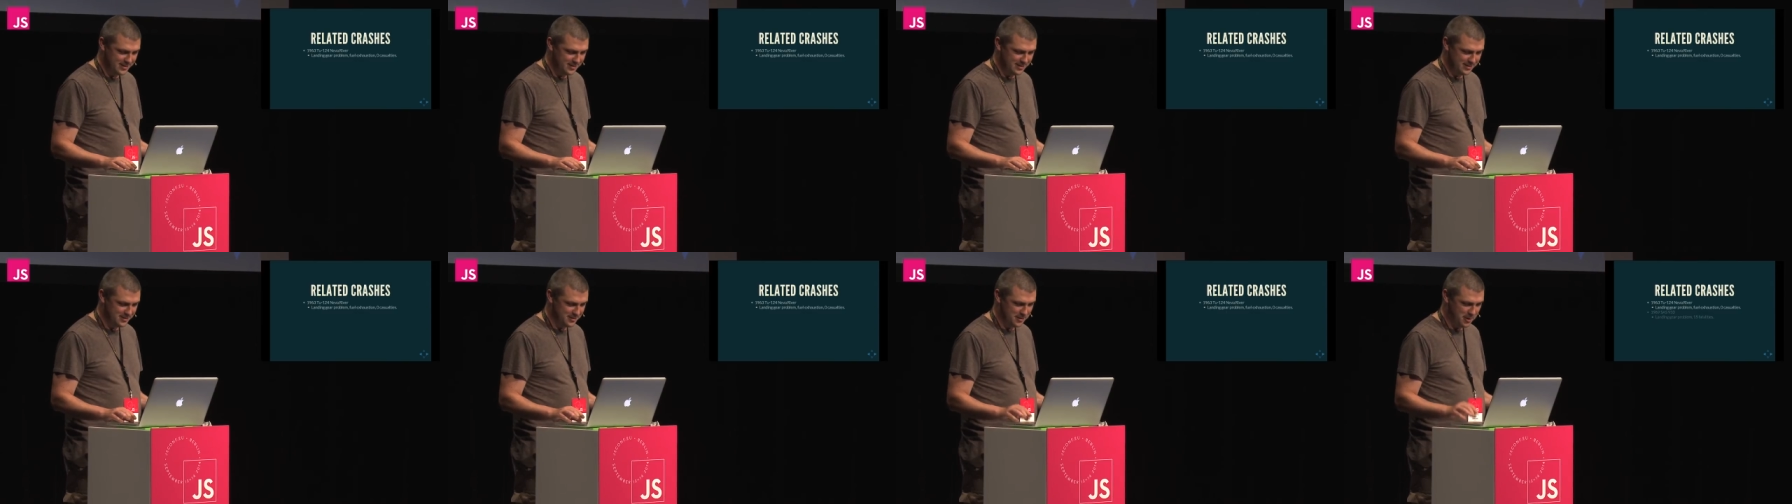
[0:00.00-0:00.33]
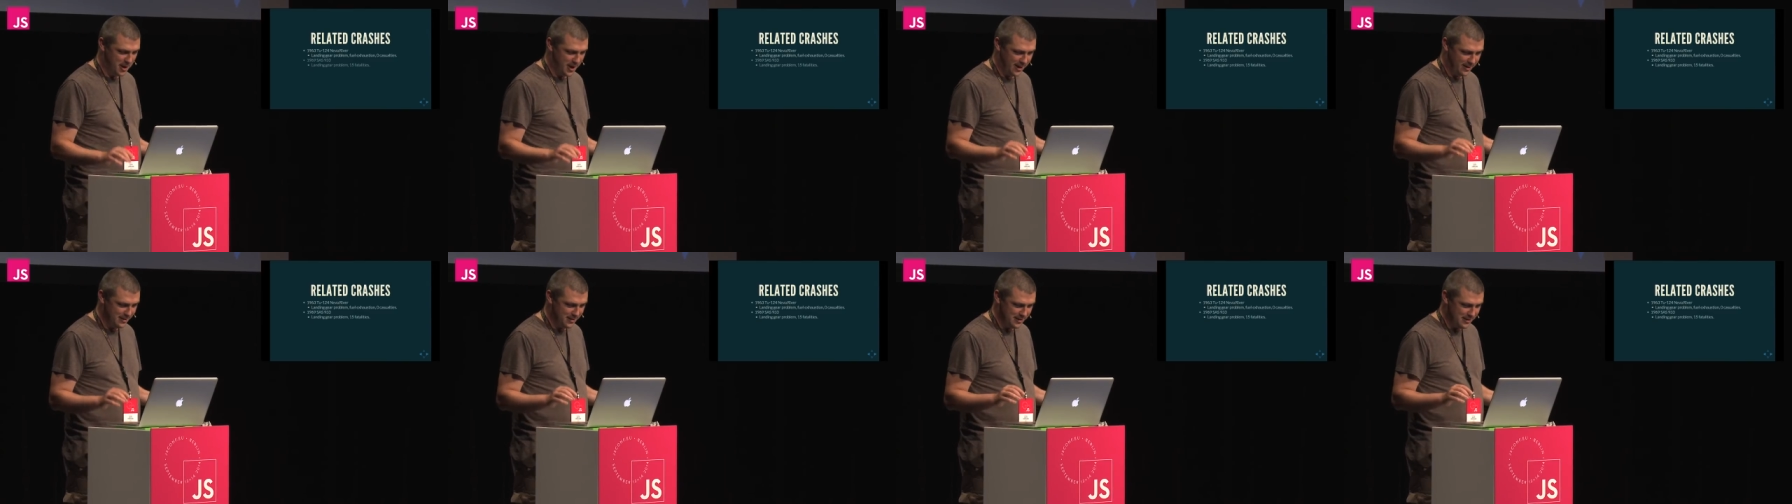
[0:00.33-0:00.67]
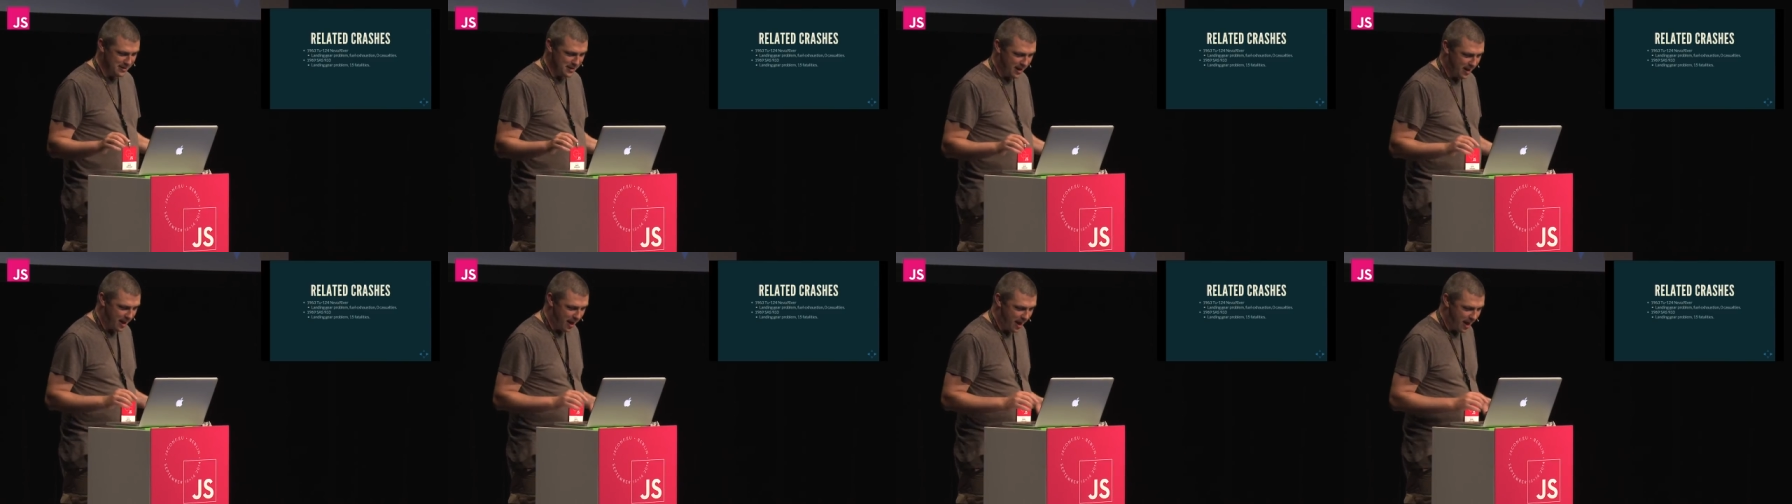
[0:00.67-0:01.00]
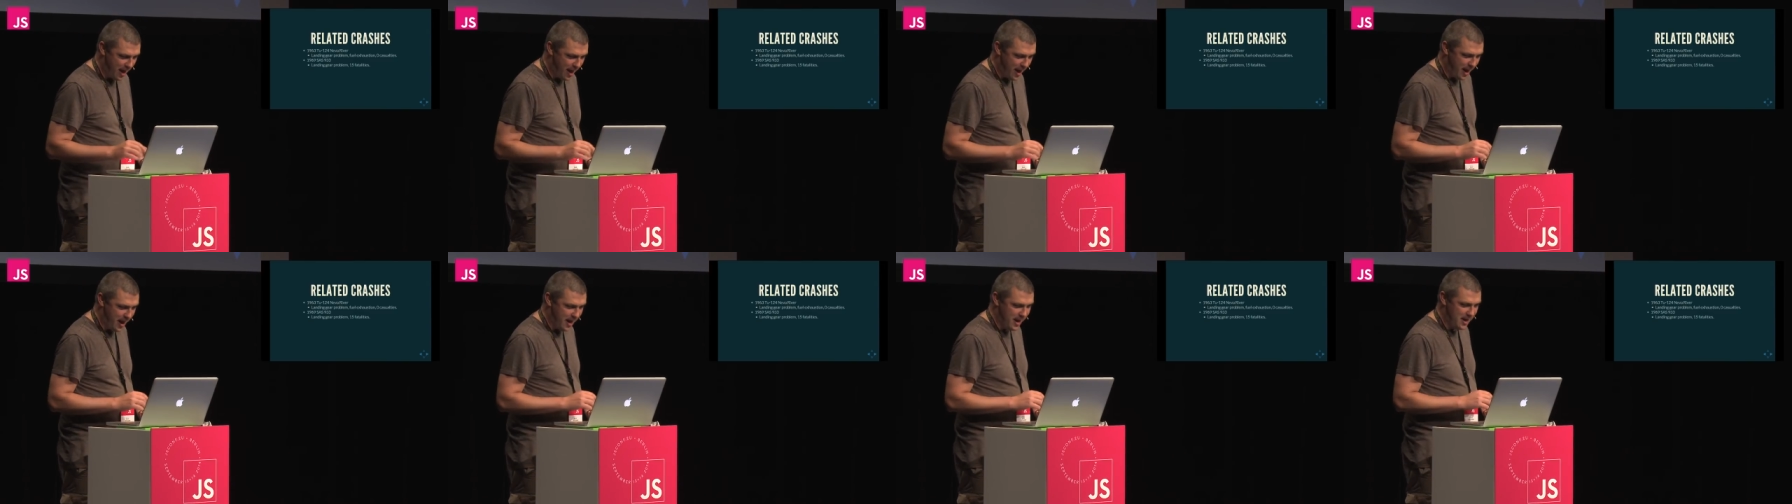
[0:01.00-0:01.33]
It's great.
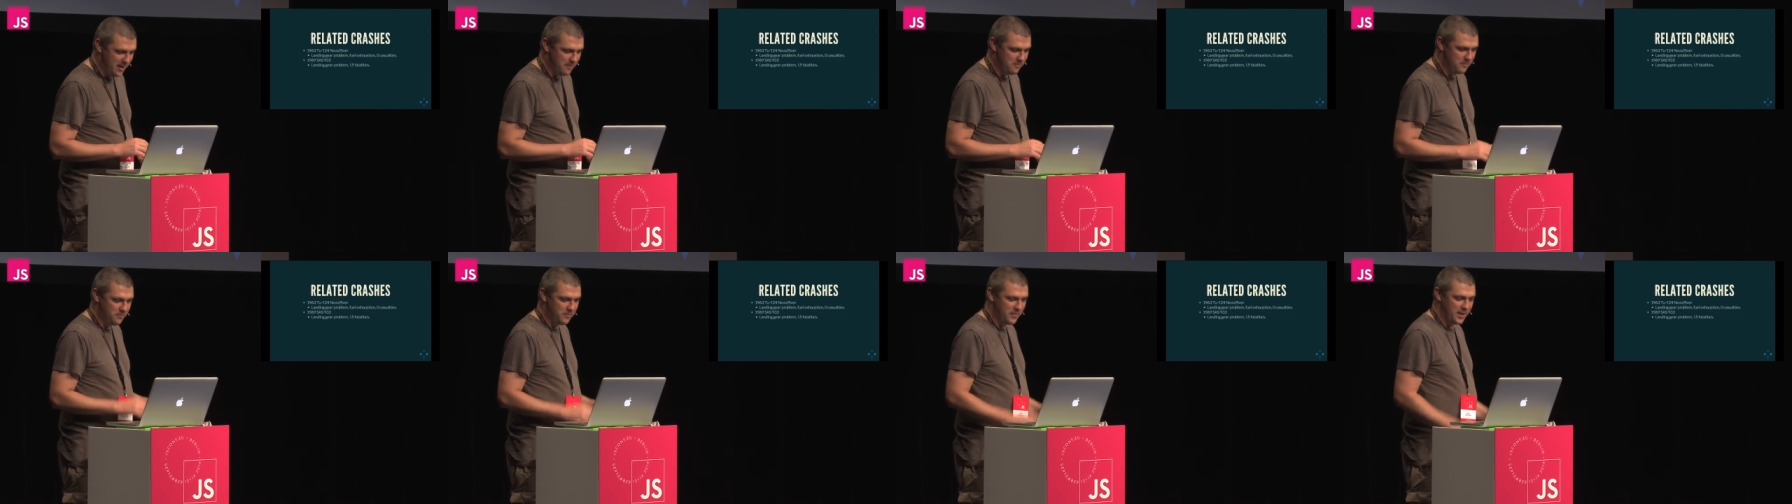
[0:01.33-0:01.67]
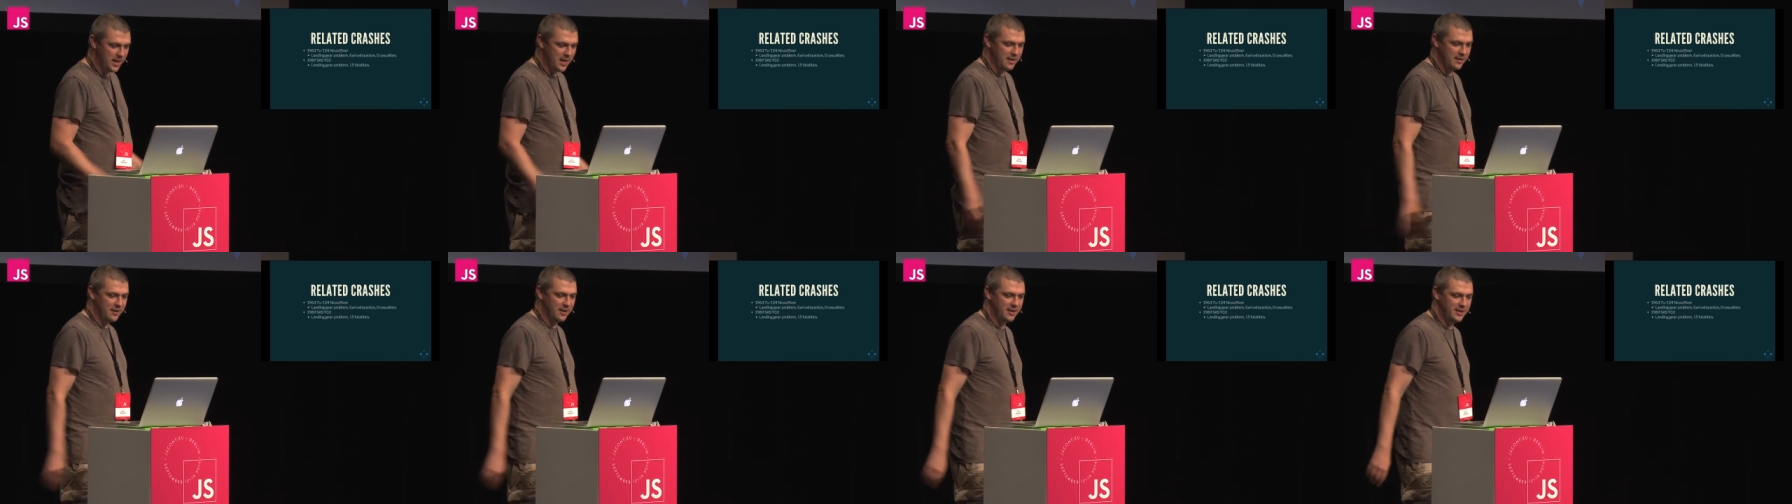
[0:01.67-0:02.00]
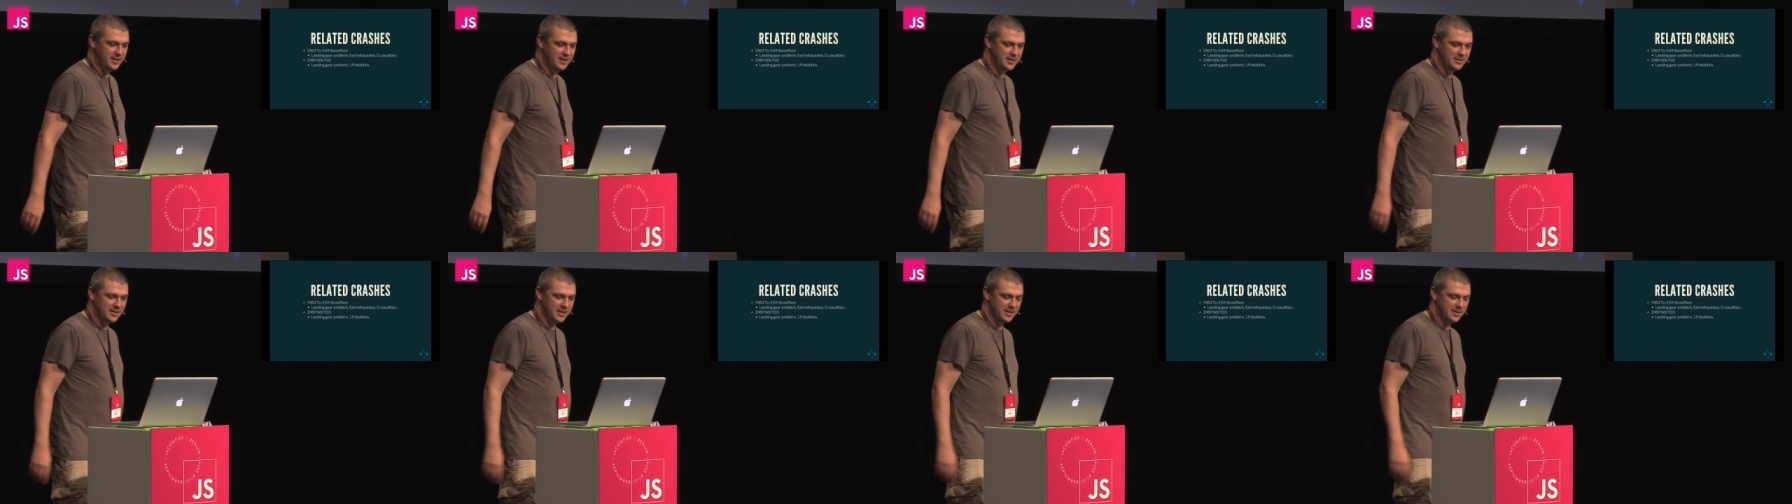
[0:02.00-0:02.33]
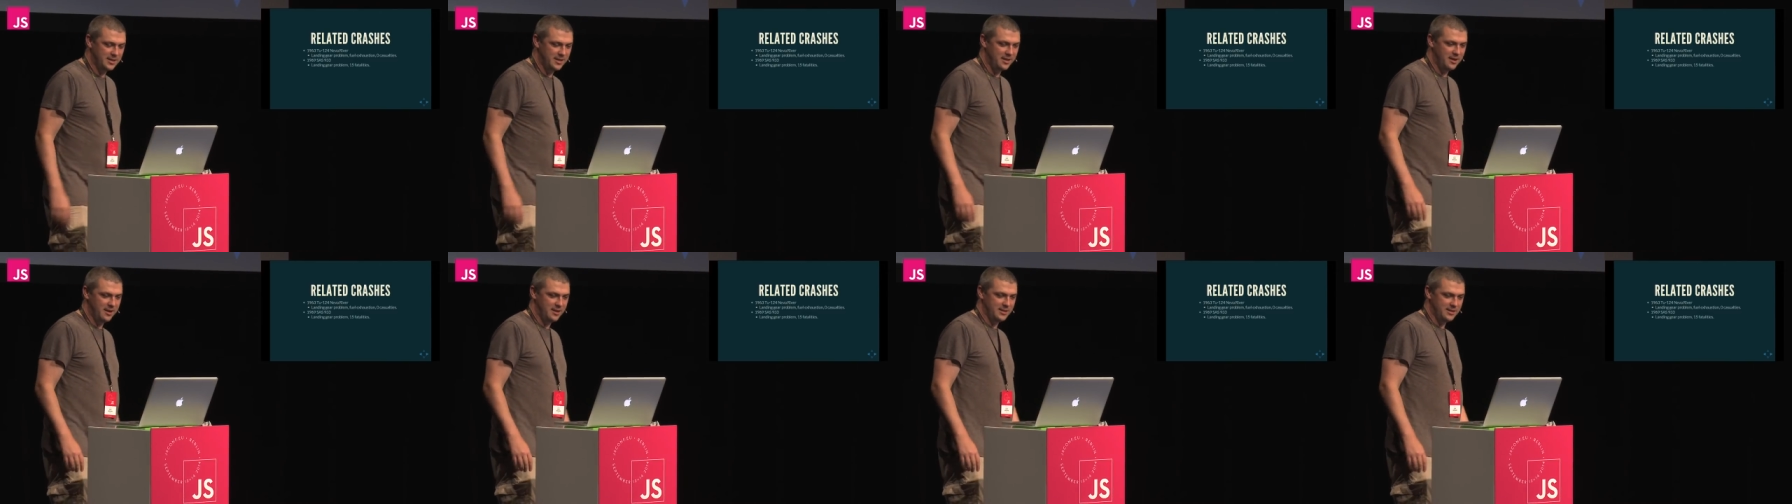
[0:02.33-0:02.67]
Um,
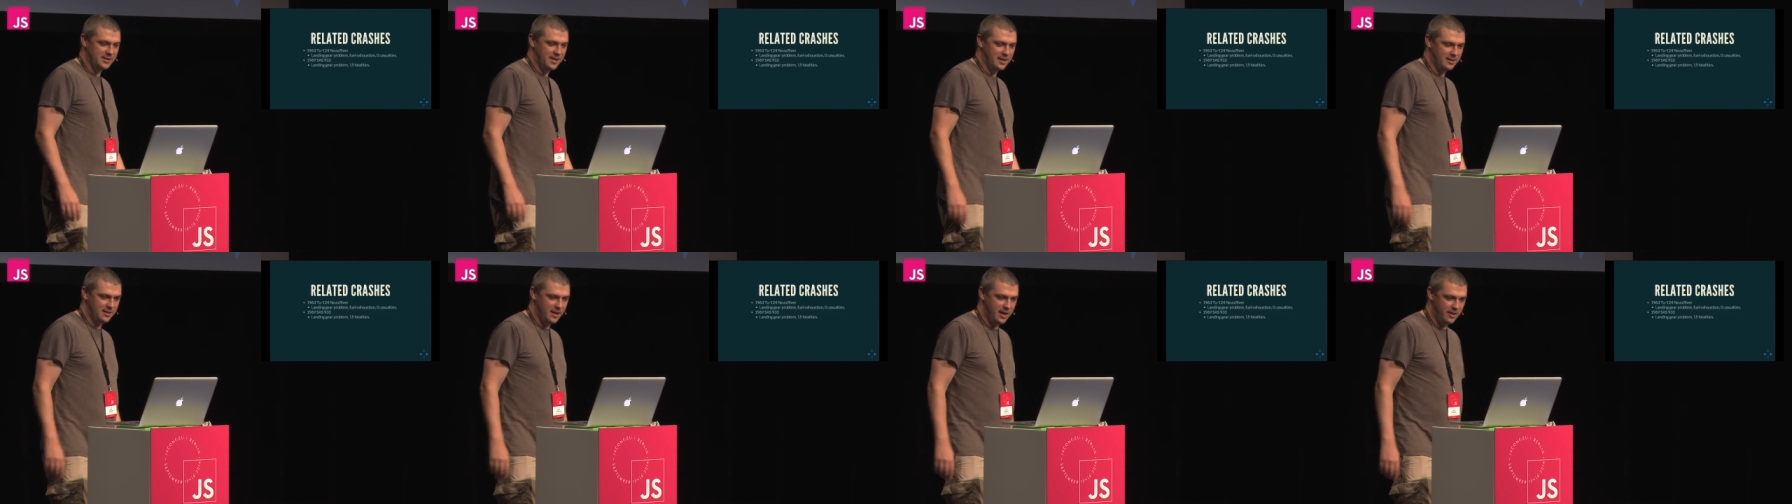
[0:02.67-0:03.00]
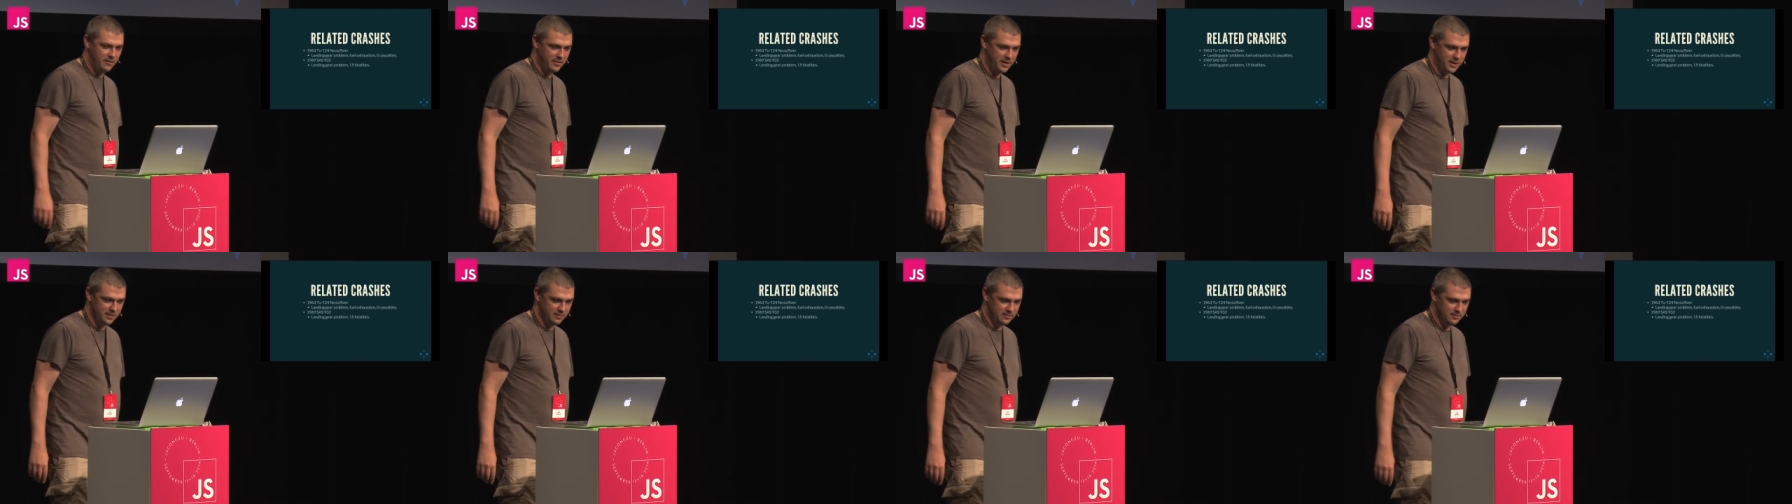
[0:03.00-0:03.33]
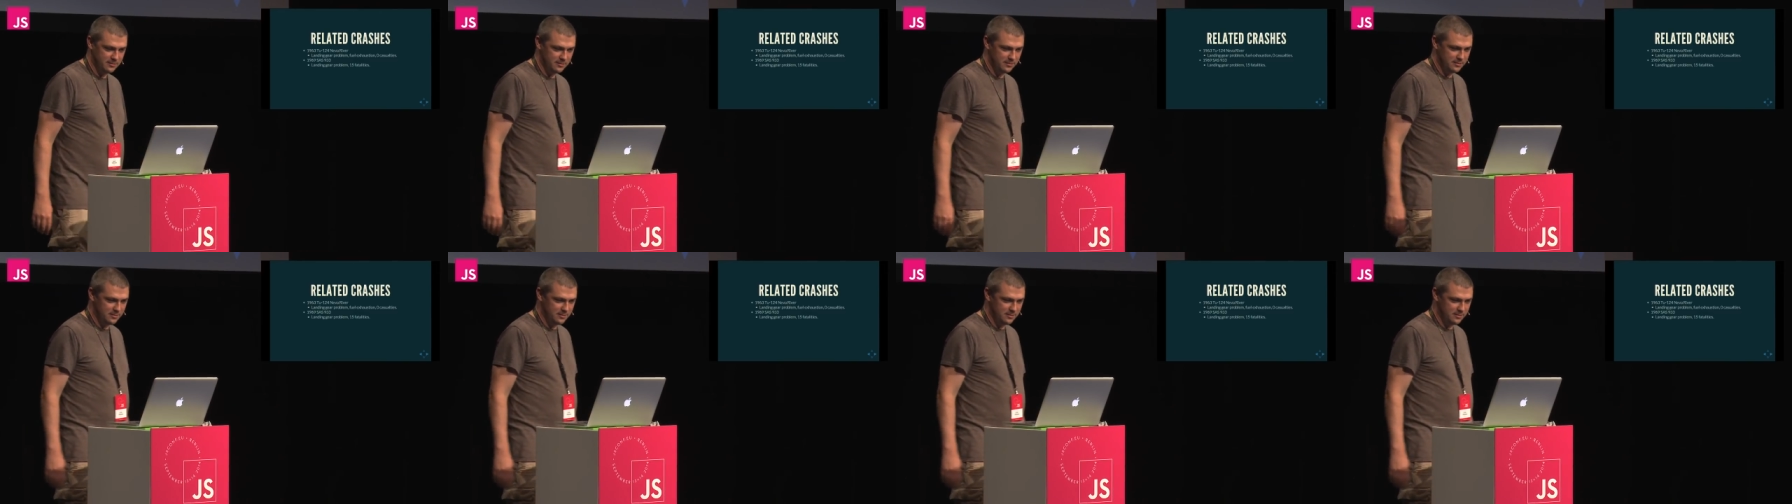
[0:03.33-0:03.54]
1969 Scandinavian